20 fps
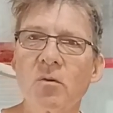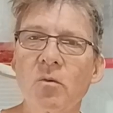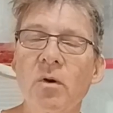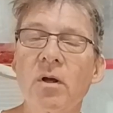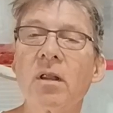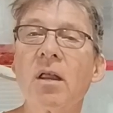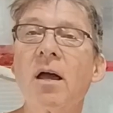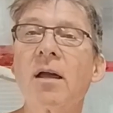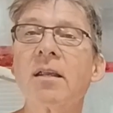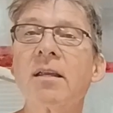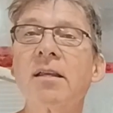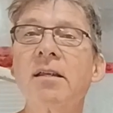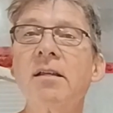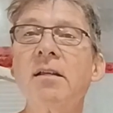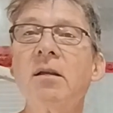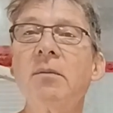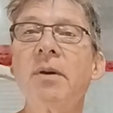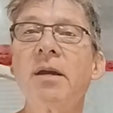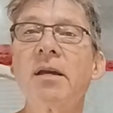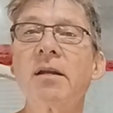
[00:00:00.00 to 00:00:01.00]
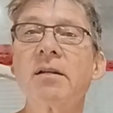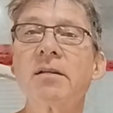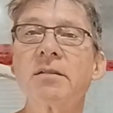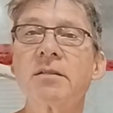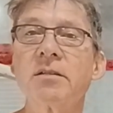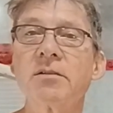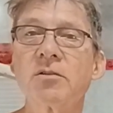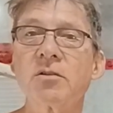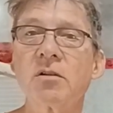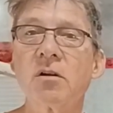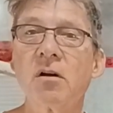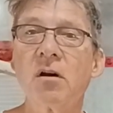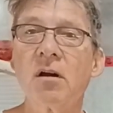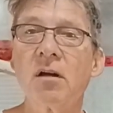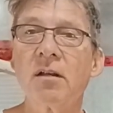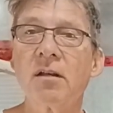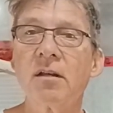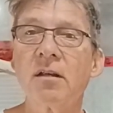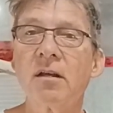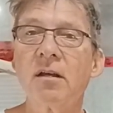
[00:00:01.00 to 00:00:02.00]
Well, I needed to make a decision
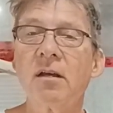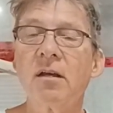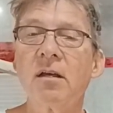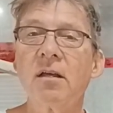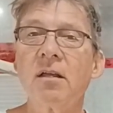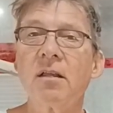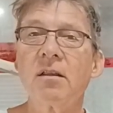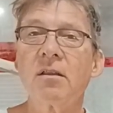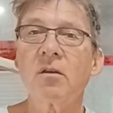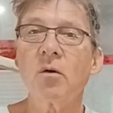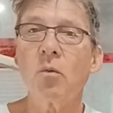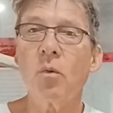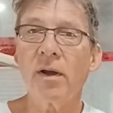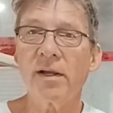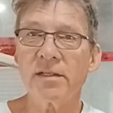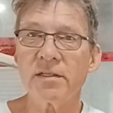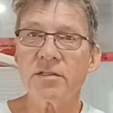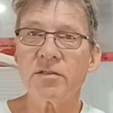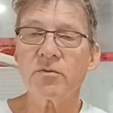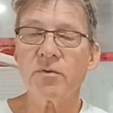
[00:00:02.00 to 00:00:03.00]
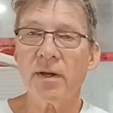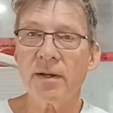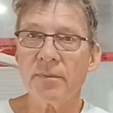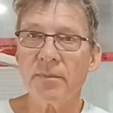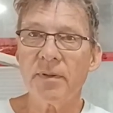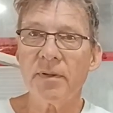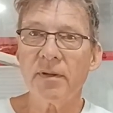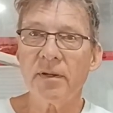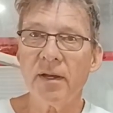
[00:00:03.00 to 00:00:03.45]
on the white stripe,